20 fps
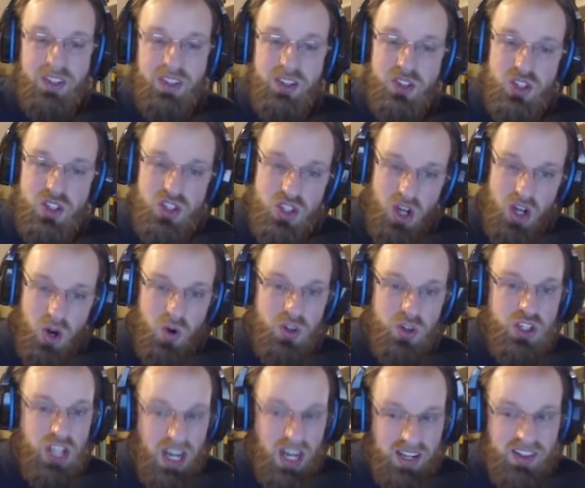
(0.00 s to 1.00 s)
So
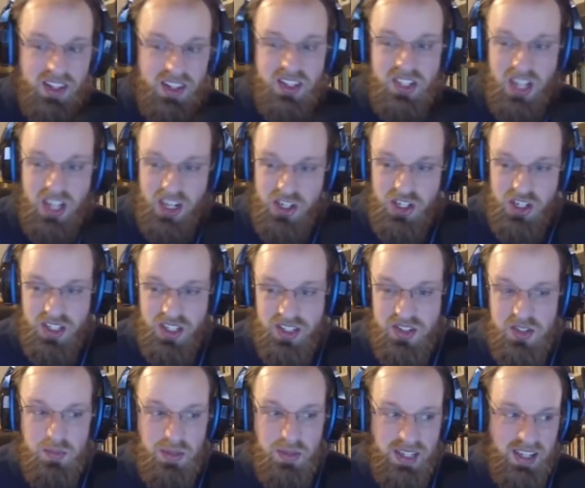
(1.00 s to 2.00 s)
check the
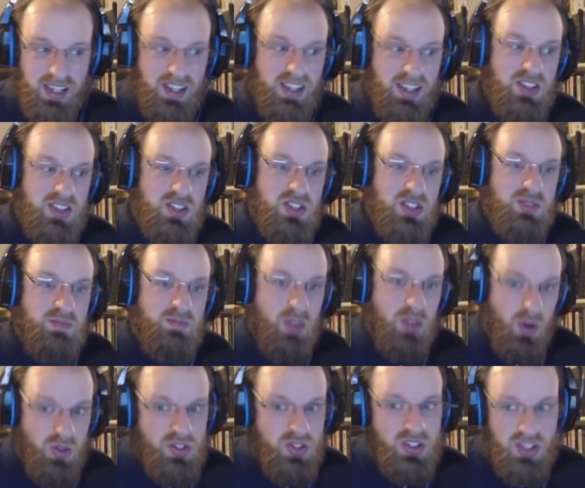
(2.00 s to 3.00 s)
discussions, because
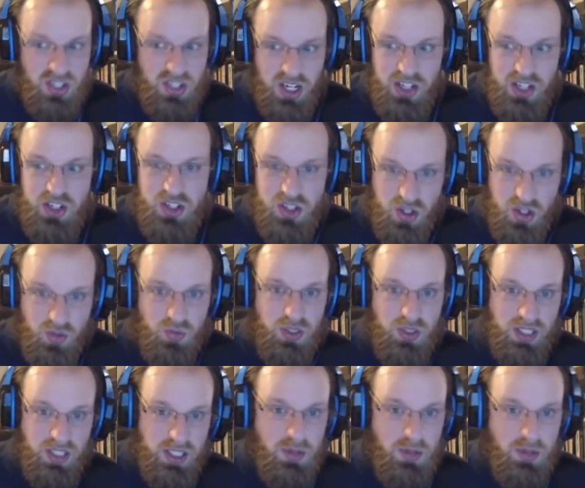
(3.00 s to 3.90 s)
those discussions are really,